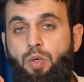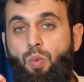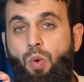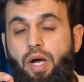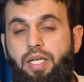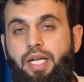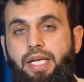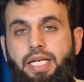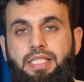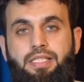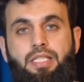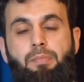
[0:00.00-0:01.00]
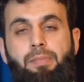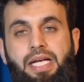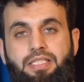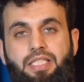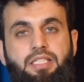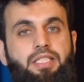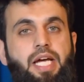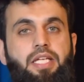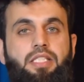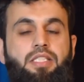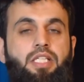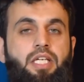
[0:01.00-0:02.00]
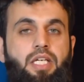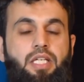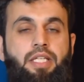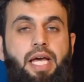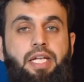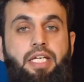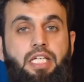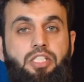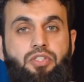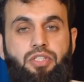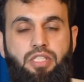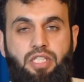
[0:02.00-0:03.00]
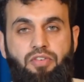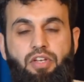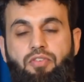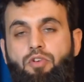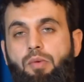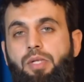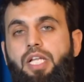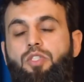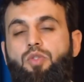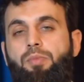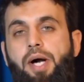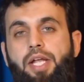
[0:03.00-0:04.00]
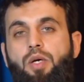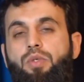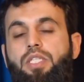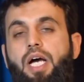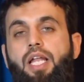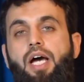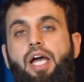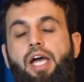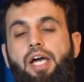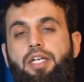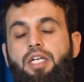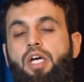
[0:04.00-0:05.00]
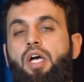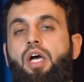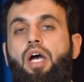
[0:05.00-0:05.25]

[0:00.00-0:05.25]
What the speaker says: and what is the message that is that he is receiving from Allah subhanahu wa ta'ala and